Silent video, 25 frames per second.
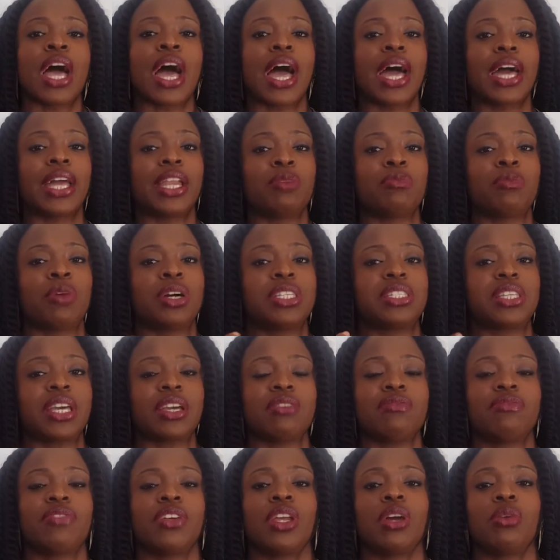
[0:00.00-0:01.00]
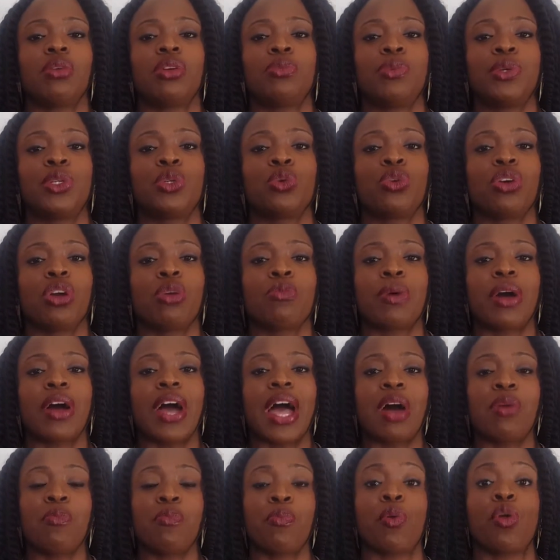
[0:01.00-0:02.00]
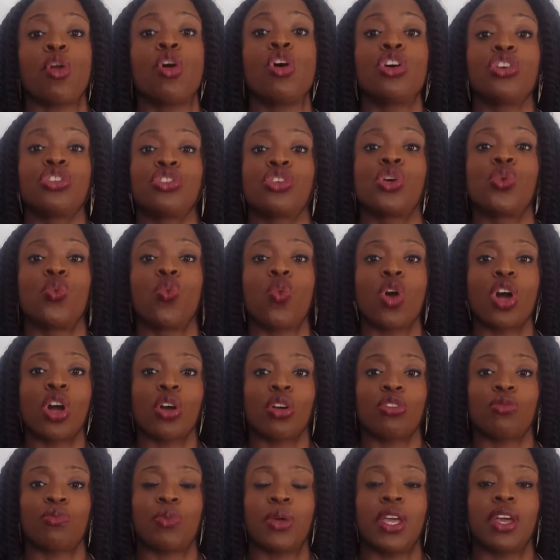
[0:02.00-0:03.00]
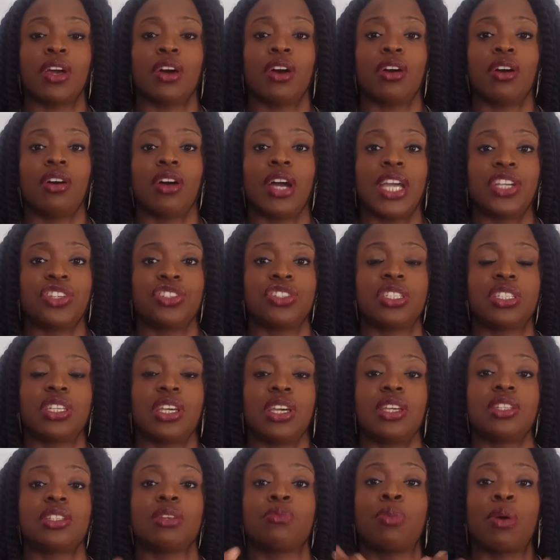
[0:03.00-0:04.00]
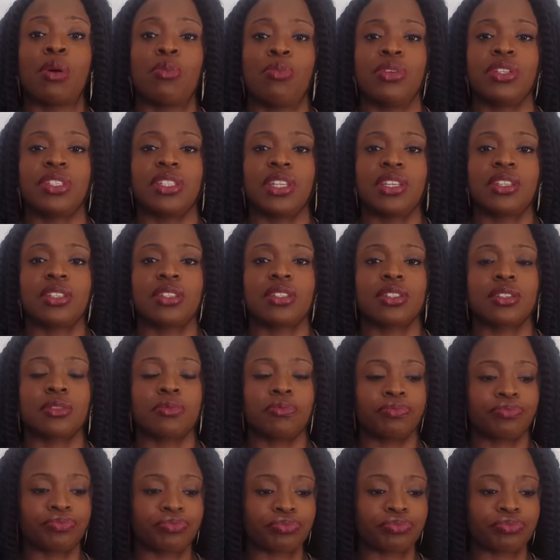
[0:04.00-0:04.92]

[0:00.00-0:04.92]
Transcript: And in my second video, I'm going to be talking about how bloggers can work with PR agencies and publicists.